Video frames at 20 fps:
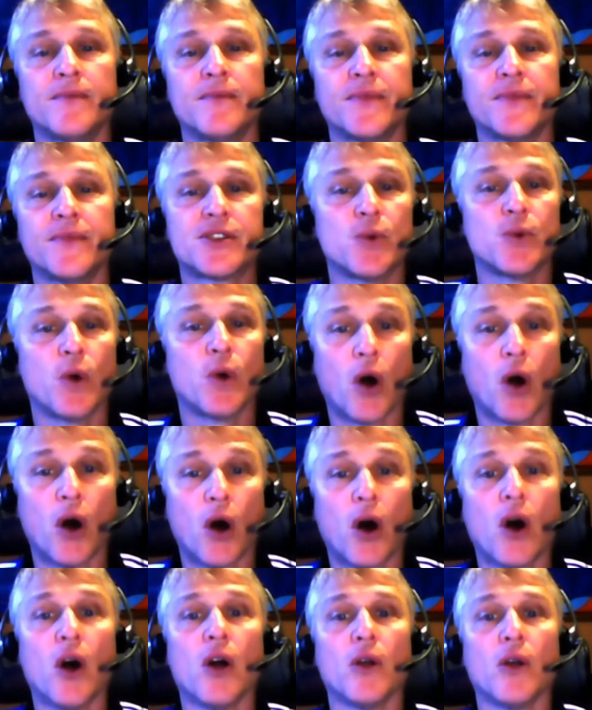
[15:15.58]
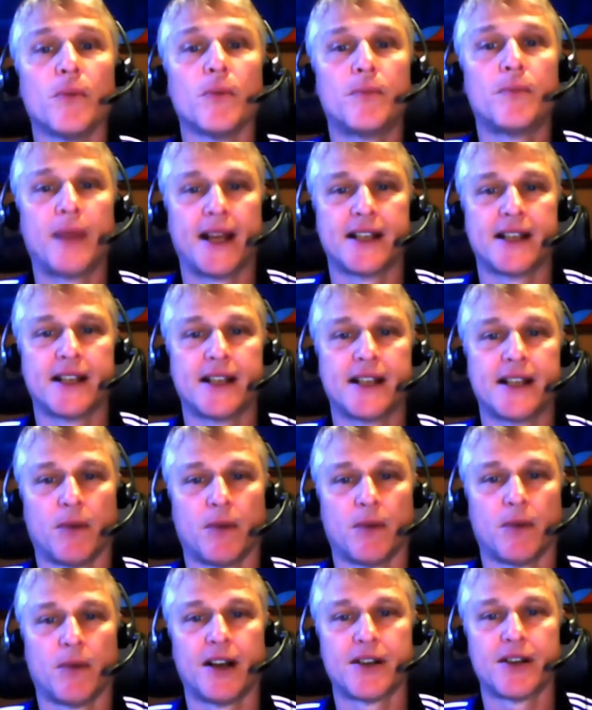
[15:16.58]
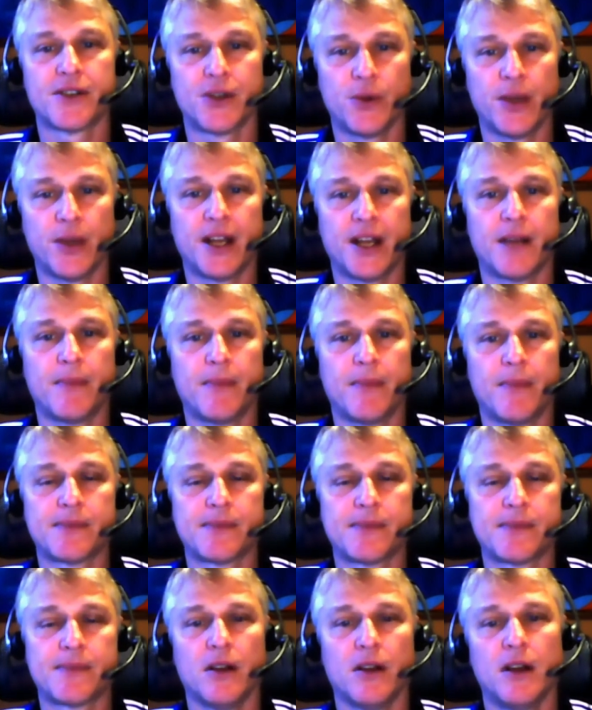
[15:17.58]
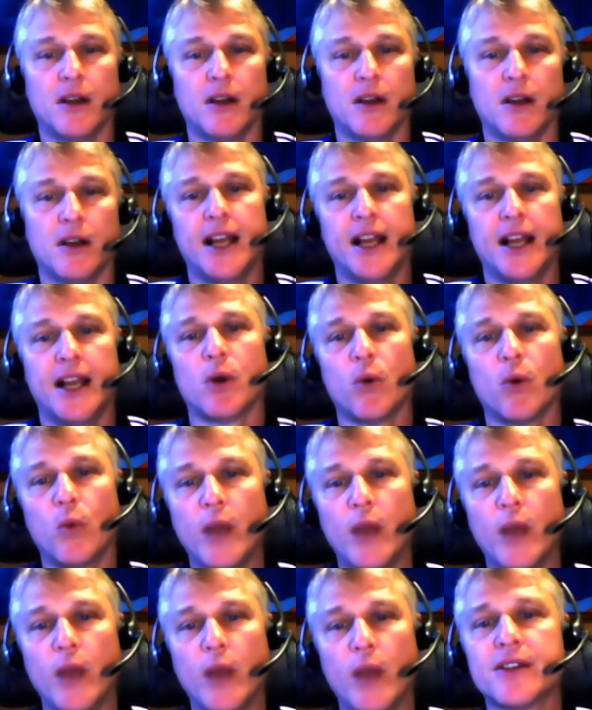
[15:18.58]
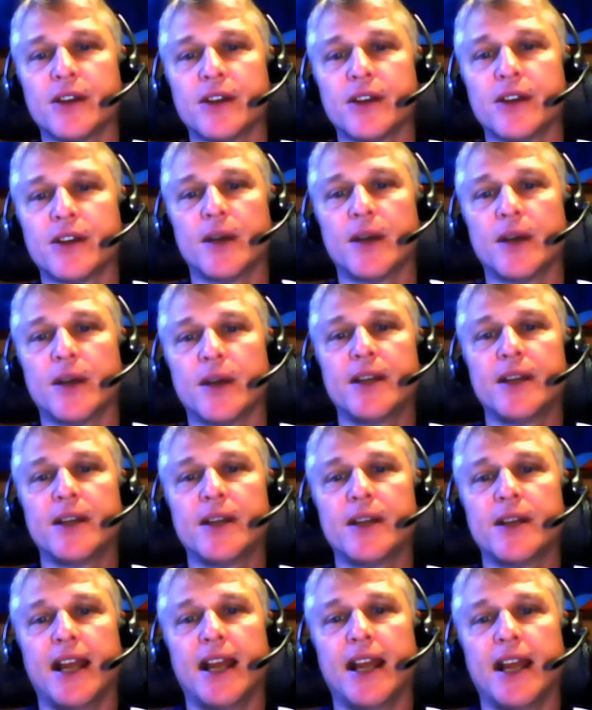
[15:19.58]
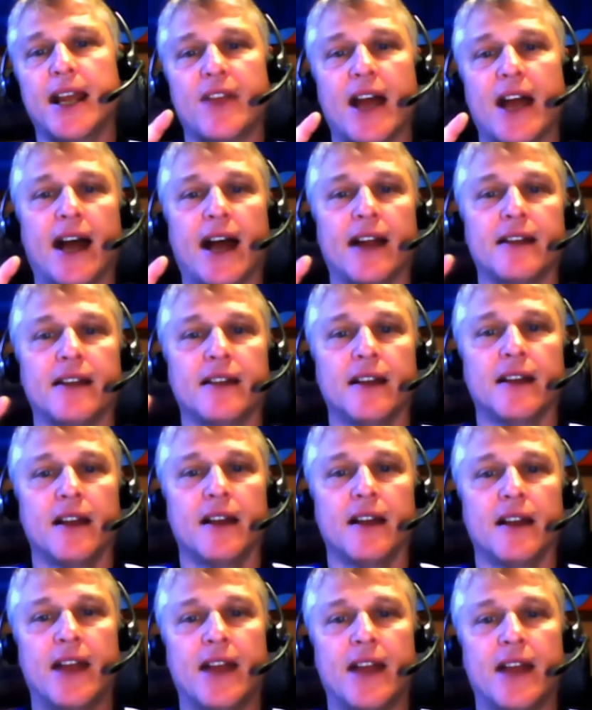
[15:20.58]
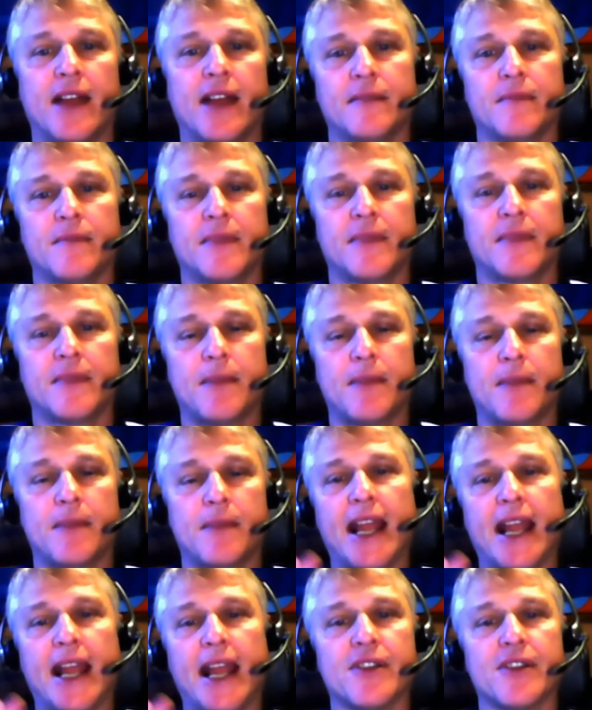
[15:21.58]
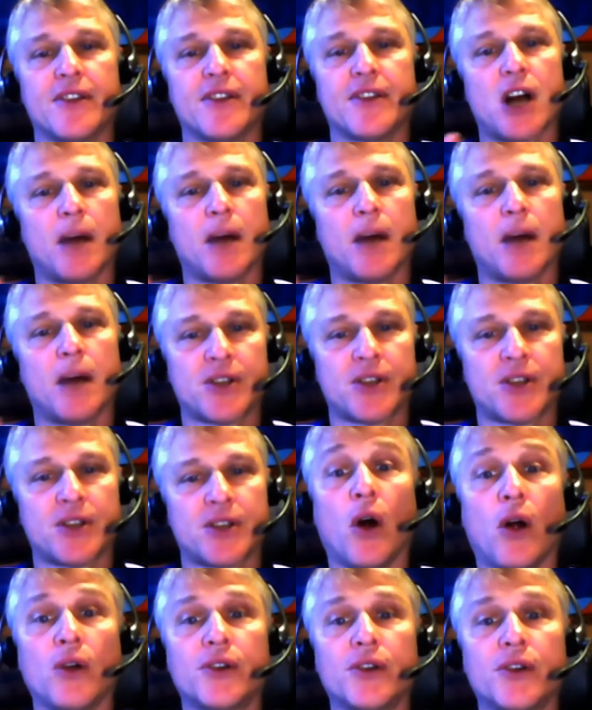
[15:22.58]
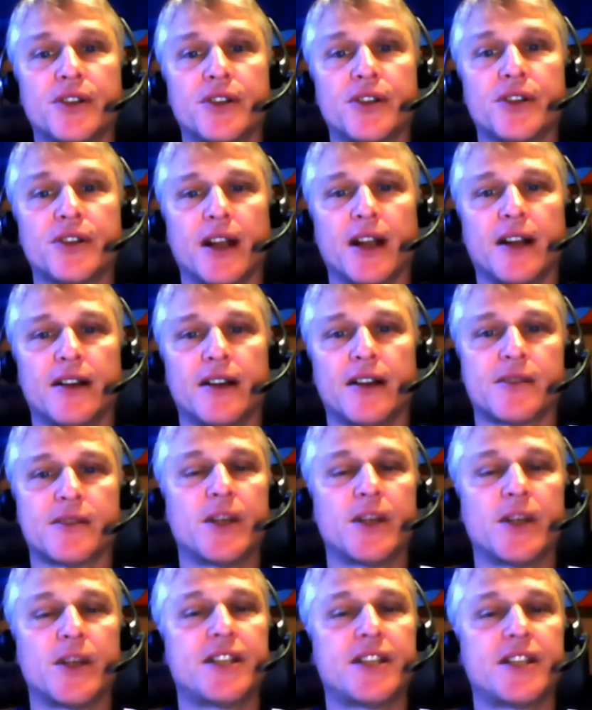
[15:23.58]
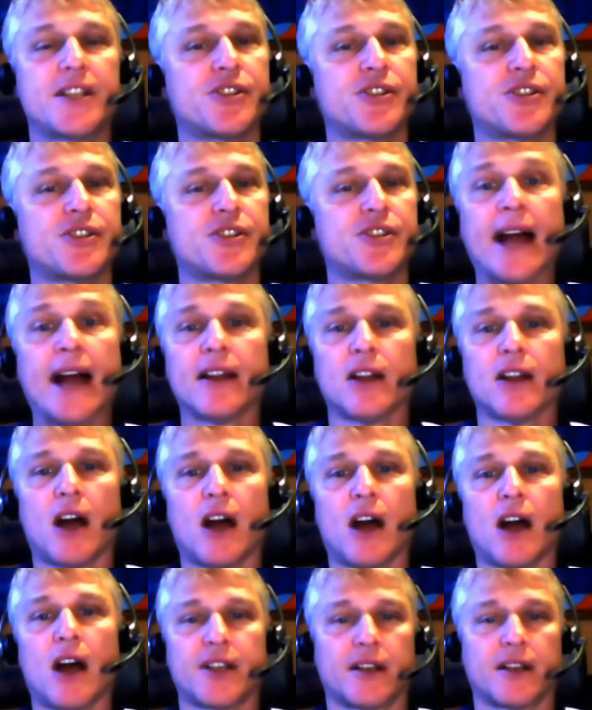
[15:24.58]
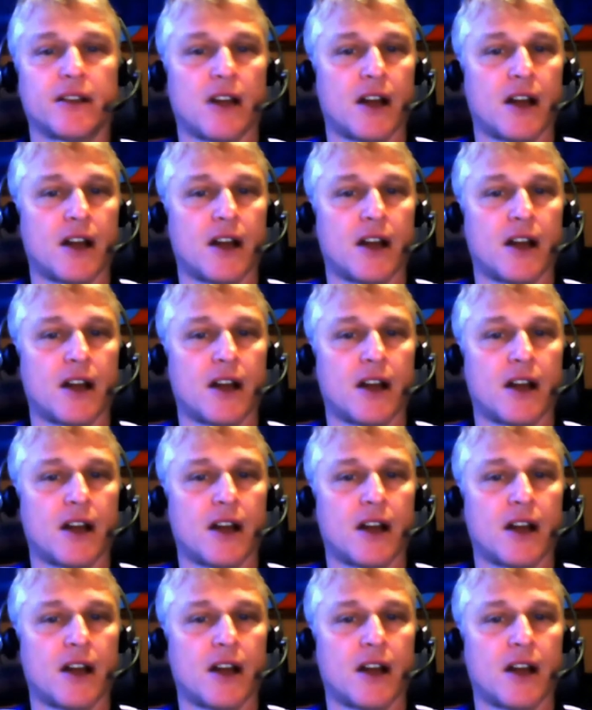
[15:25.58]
to all baseball players who hit a baseball. And so what we do is we take that behavior that's common to all good traders, and we teach you that logic,